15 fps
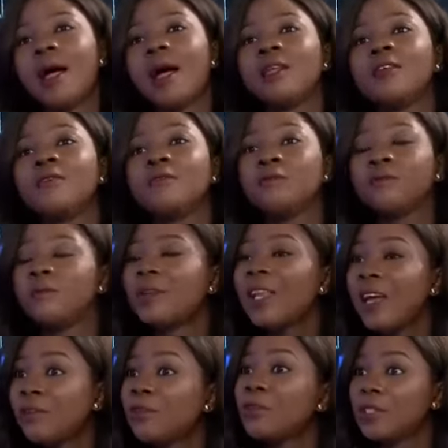And if
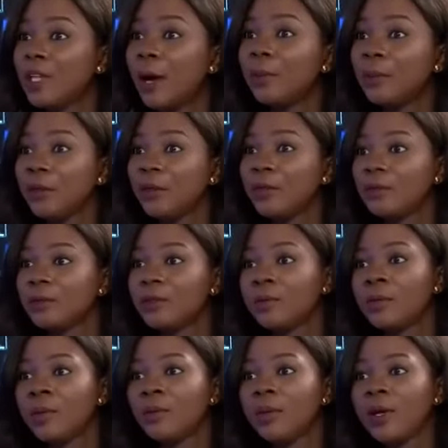life does happen,
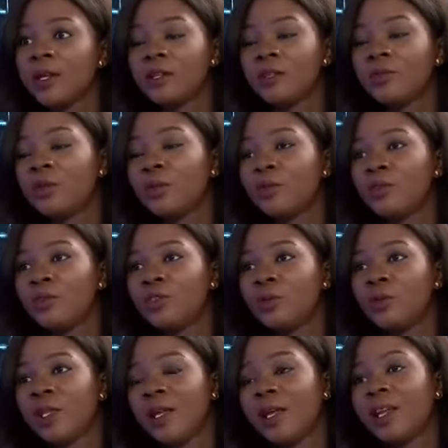some people might get into a
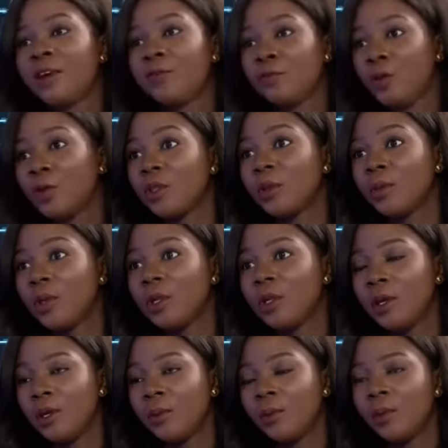position where they can't afford the
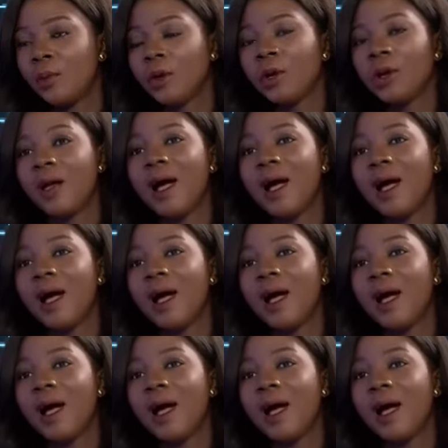money anymore.